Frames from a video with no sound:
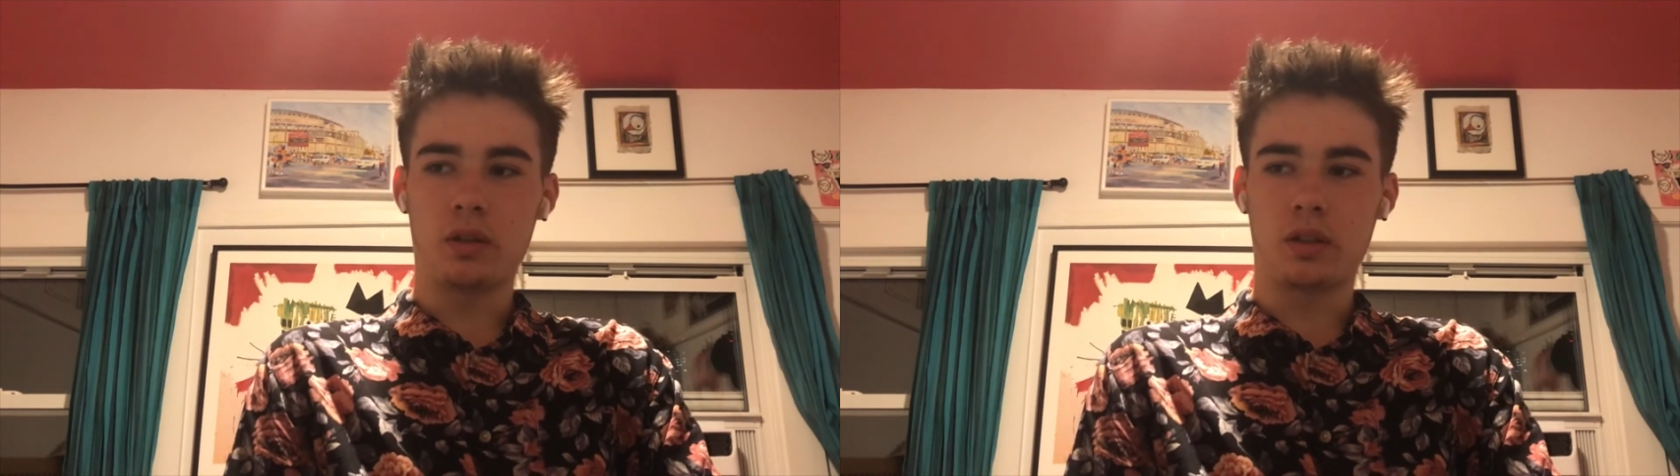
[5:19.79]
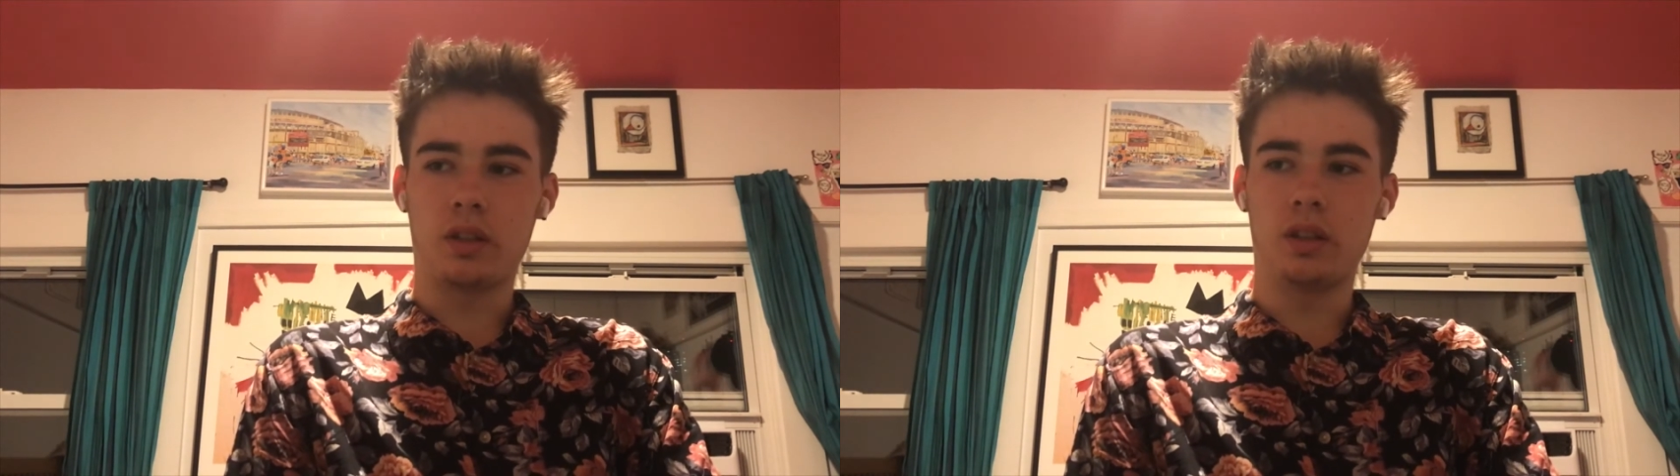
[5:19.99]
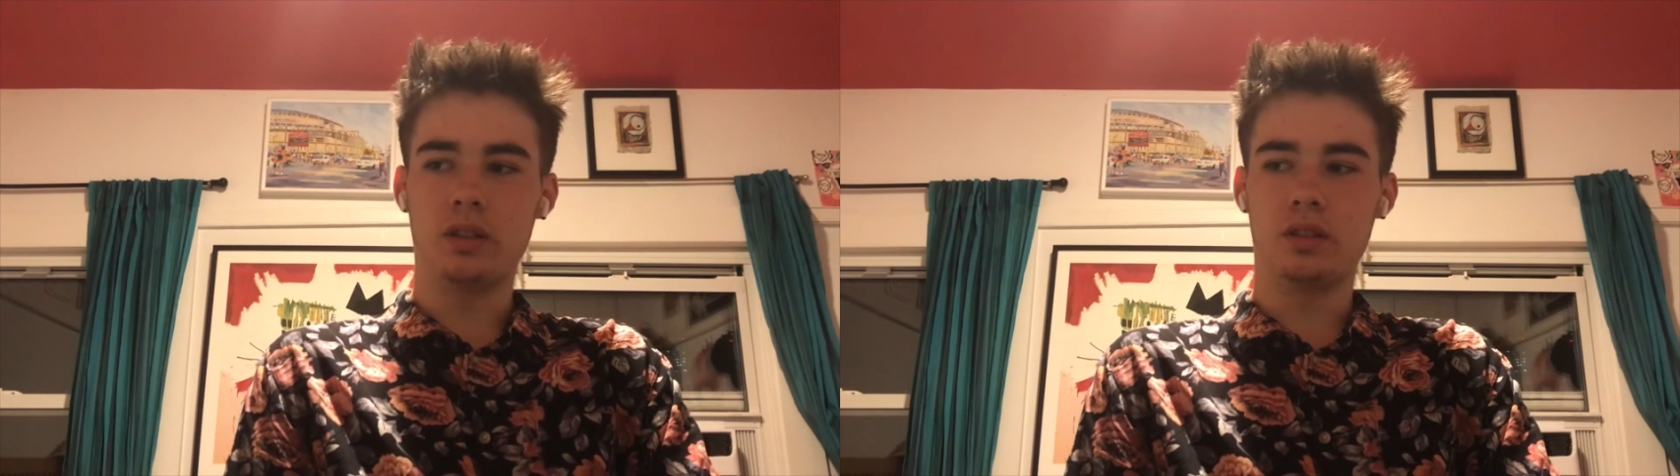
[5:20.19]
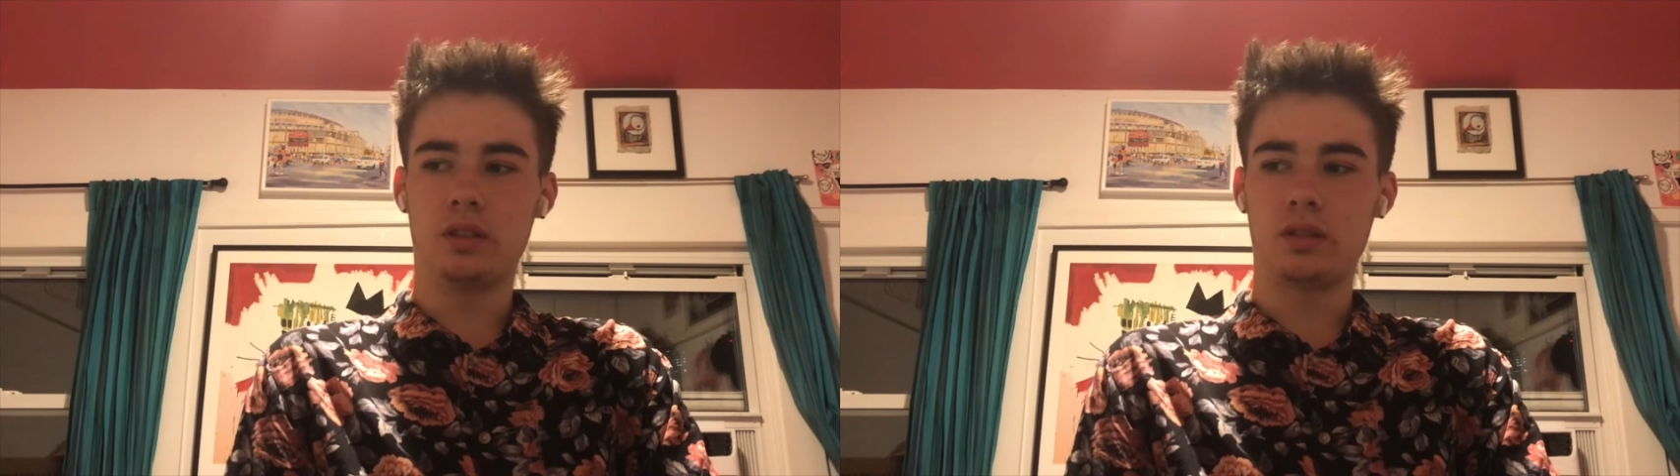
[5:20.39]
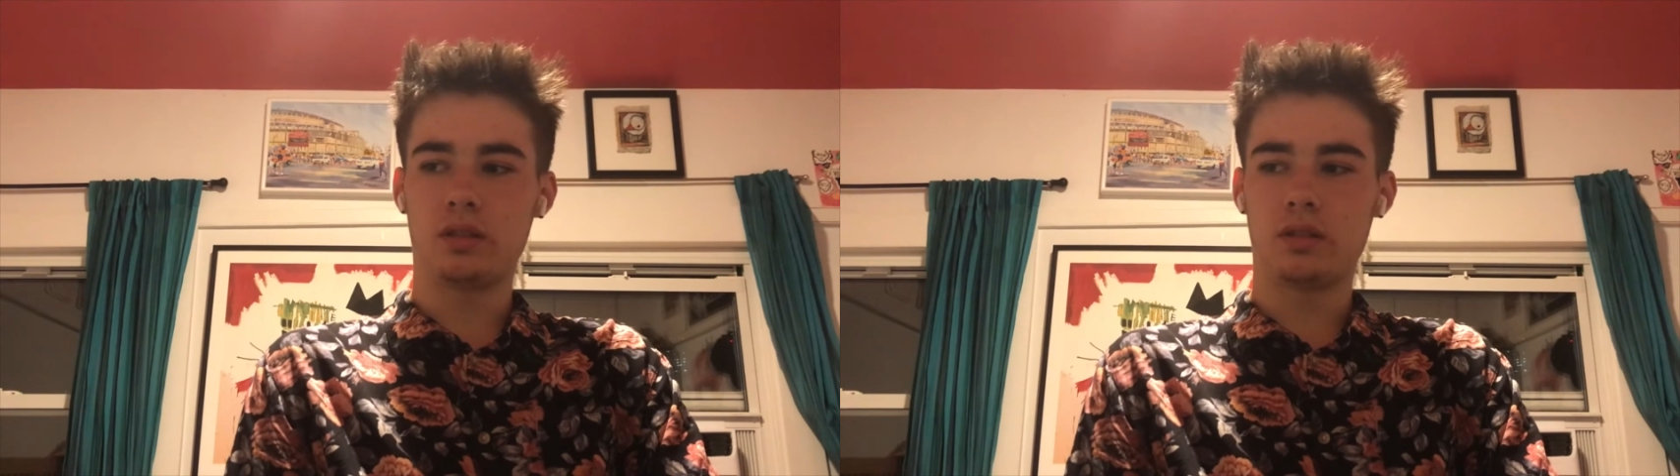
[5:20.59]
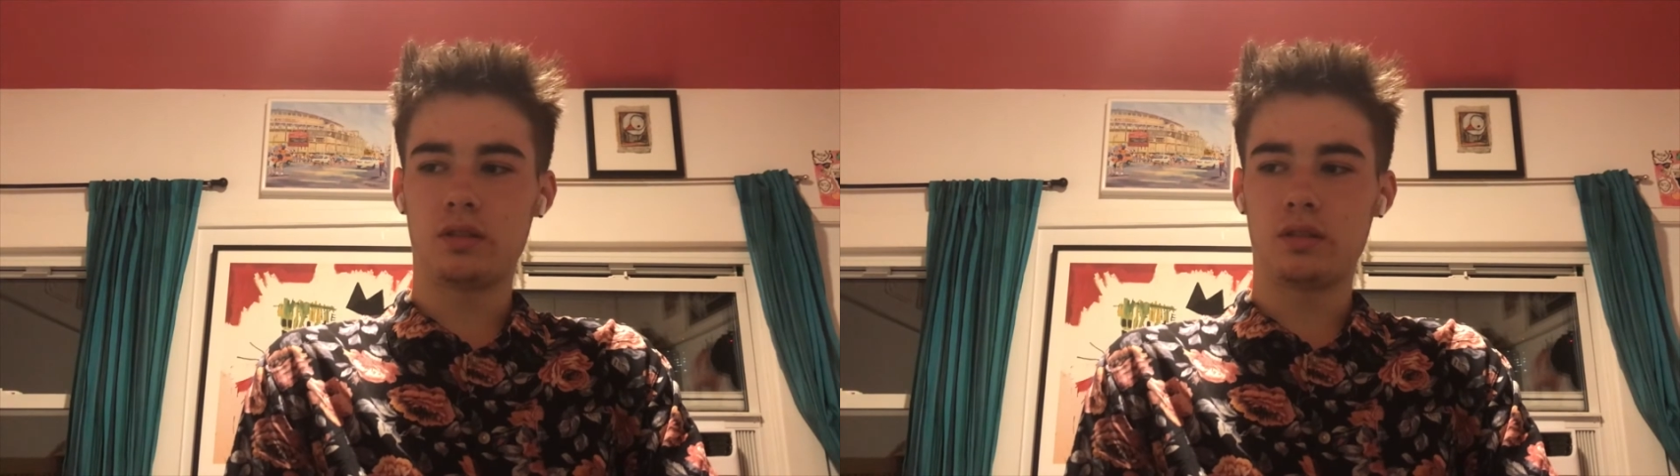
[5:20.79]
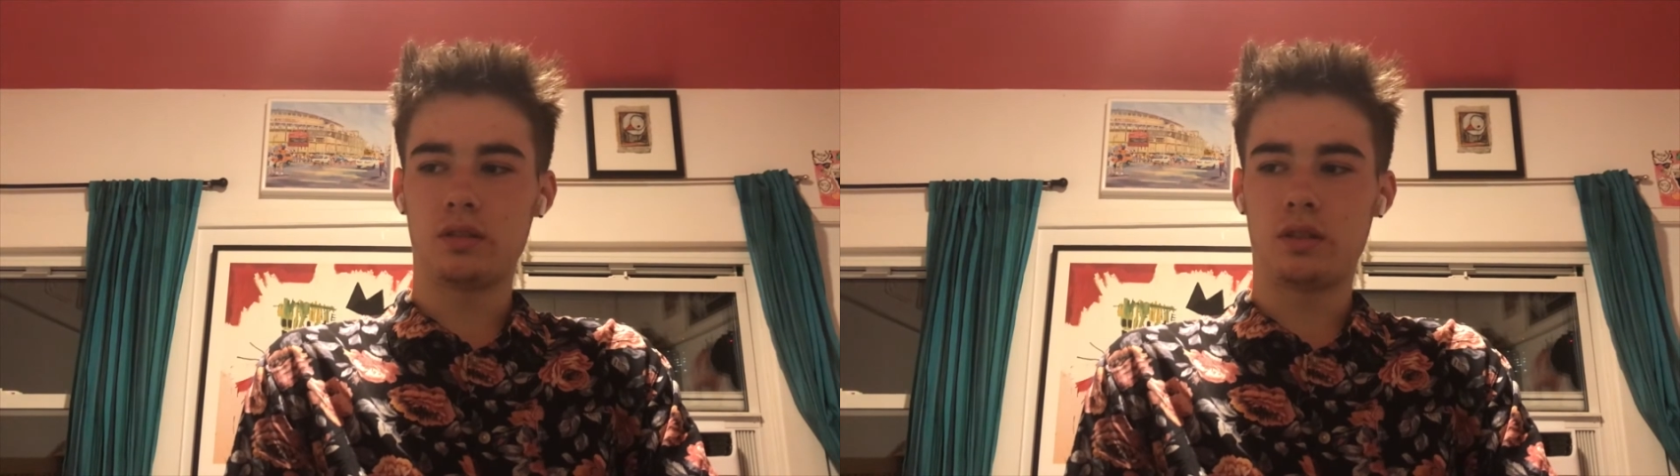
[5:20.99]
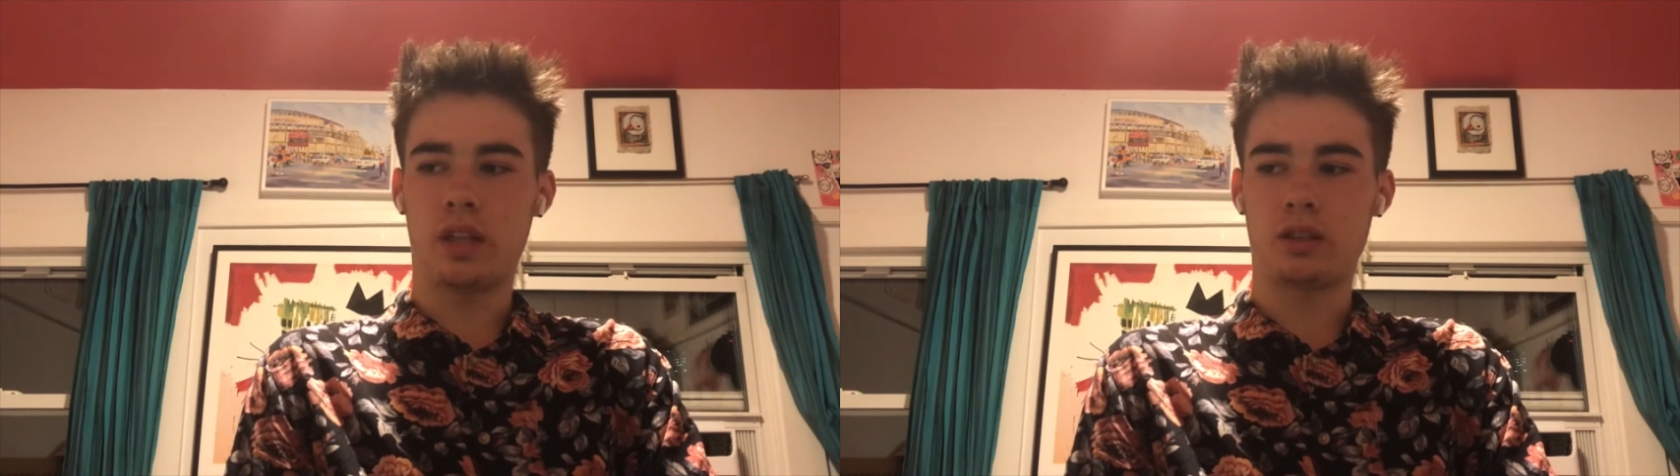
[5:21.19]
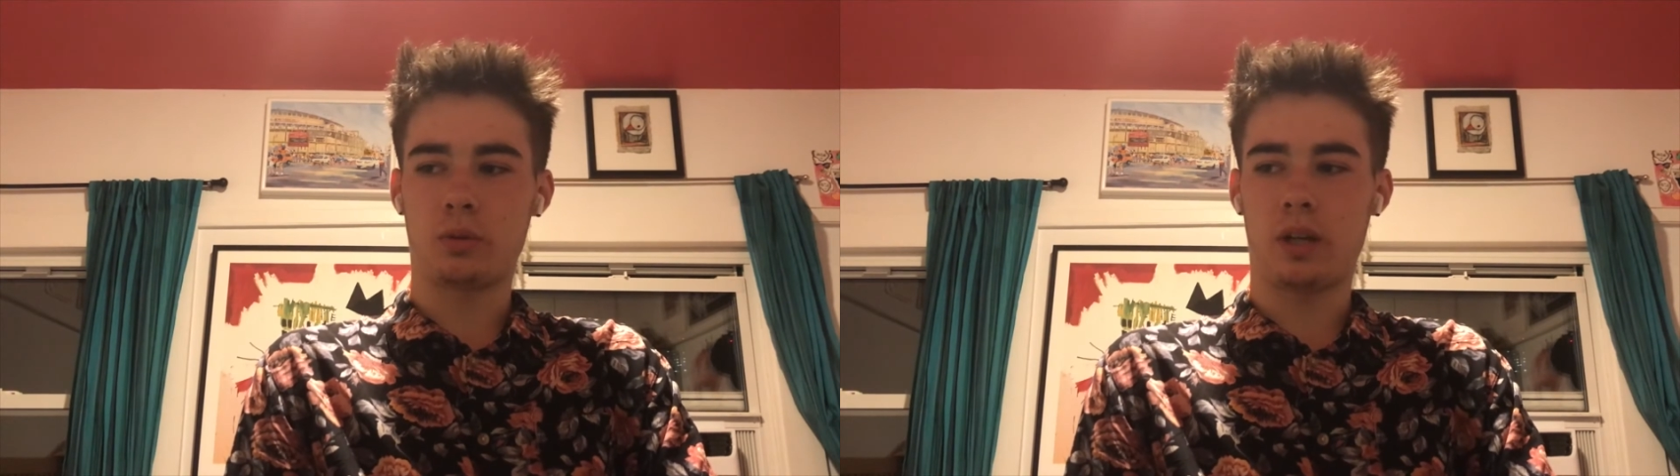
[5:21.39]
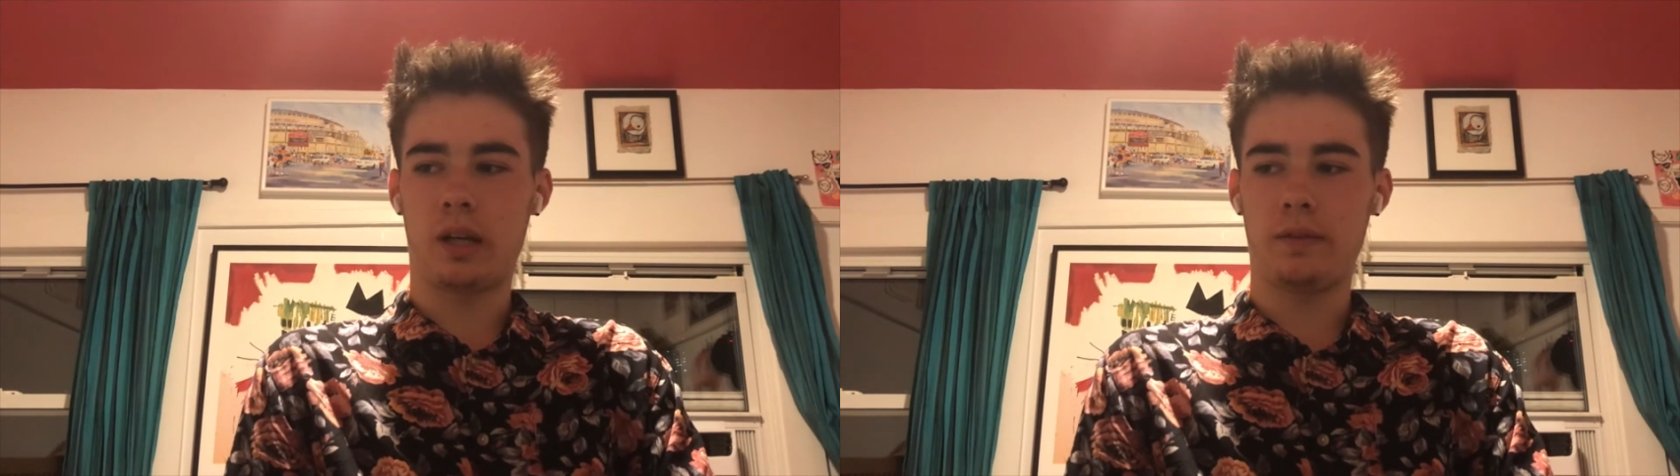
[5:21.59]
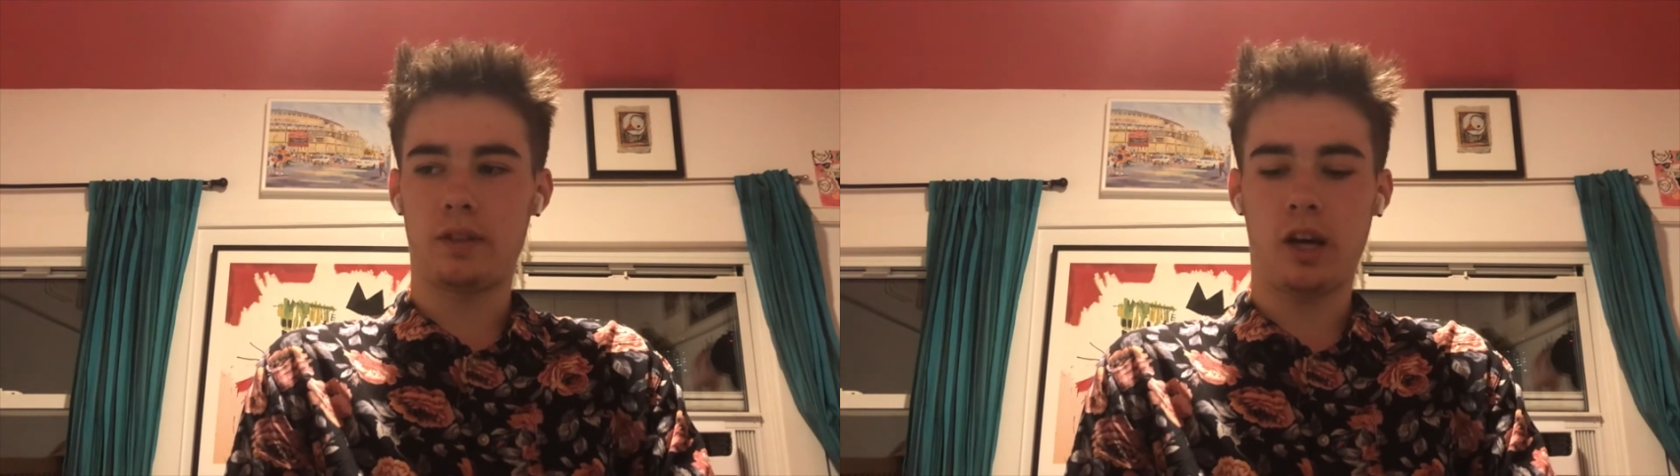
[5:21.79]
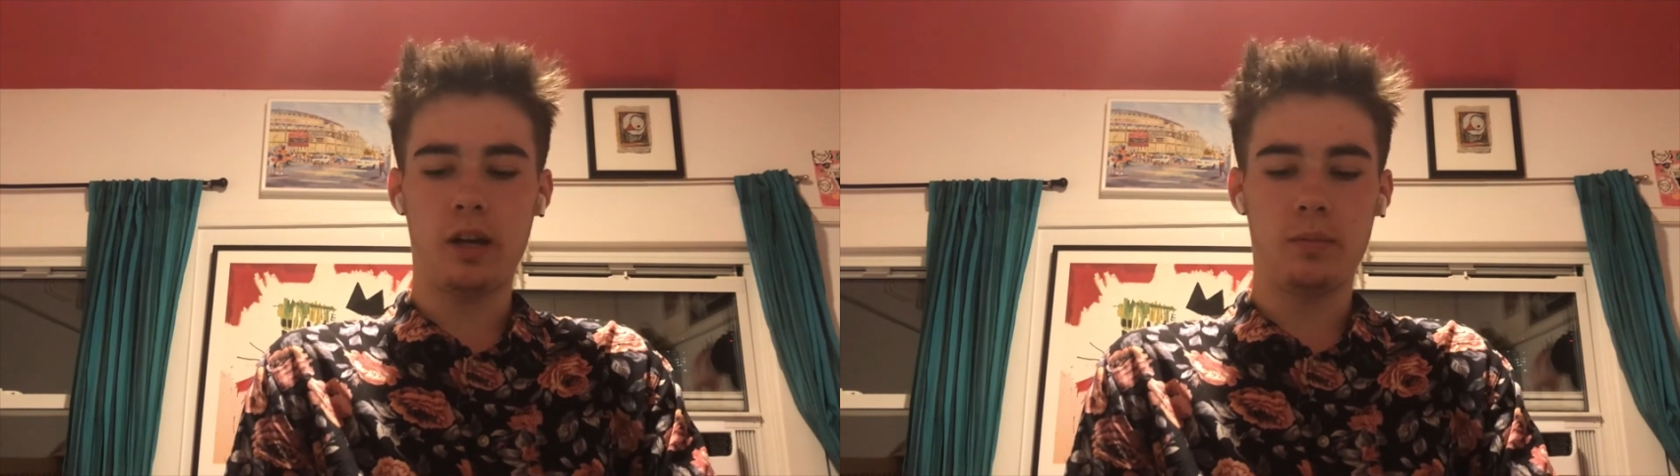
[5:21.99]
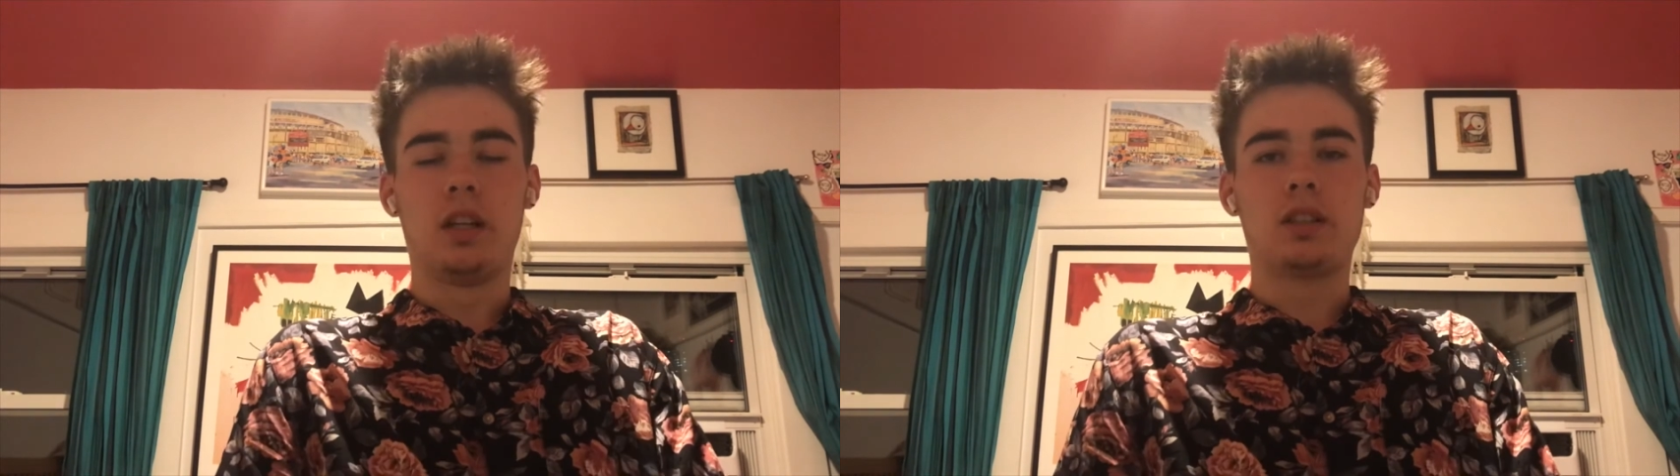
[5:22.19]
cause that's when I have time.